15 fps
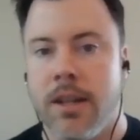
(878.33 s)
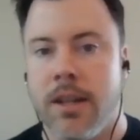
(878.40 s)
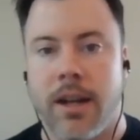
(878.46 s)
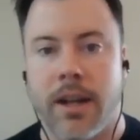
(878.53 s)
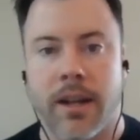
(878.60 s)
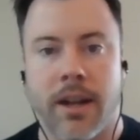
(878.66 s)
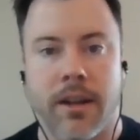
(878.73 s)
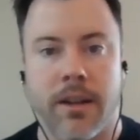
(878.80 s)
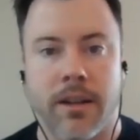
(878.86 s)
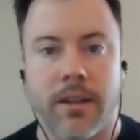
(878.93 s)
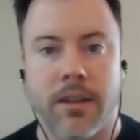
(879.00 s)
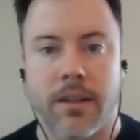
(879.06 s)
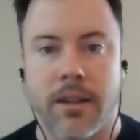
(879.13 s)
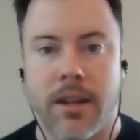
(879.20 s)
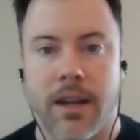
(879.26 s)
I
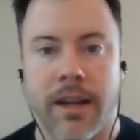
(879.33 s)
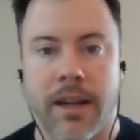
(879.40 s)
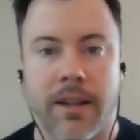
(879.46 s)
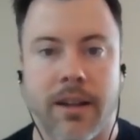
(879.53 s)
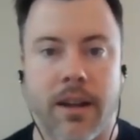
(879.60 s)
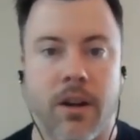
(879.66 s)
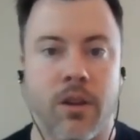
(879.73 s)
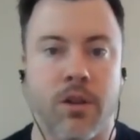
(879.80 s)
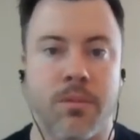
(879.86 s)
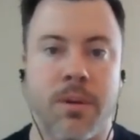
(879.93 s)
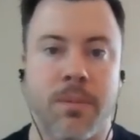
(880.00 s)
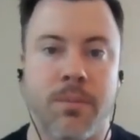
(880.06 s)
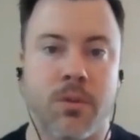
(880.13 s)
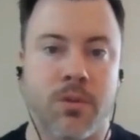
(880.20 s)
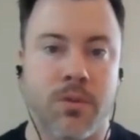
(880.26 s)
got other
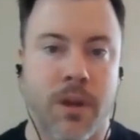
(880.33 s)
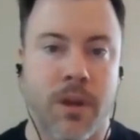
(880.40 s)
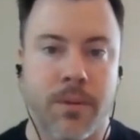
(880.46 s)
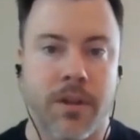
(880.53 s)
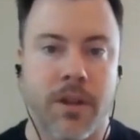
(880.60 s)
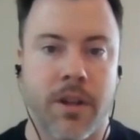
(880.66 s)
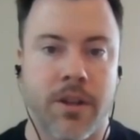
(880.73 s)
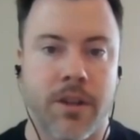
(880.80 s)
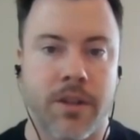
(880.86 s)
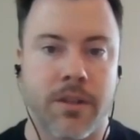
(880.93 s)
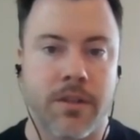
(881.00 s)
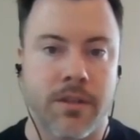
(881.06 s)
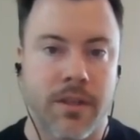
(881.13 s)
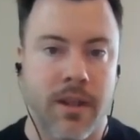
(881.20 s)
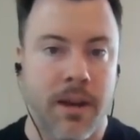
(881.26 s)
people's
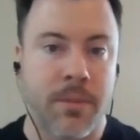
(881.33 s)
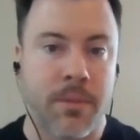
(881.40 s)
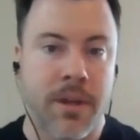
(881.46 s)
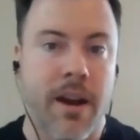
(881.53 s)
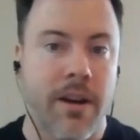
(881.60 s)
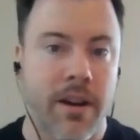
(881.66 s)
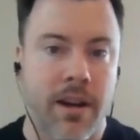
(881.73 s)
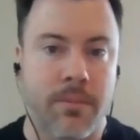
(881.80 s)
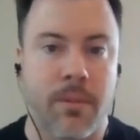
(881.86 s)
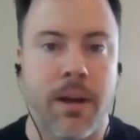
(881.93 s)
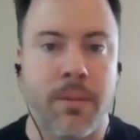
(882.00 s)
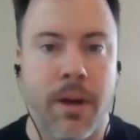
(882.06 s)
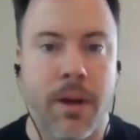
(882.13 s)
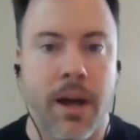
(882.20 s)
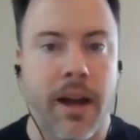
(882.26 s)
reputations that I'm carrying on
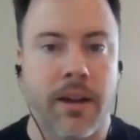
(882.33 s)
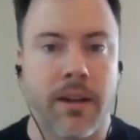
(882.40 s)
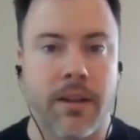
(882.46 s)
my back,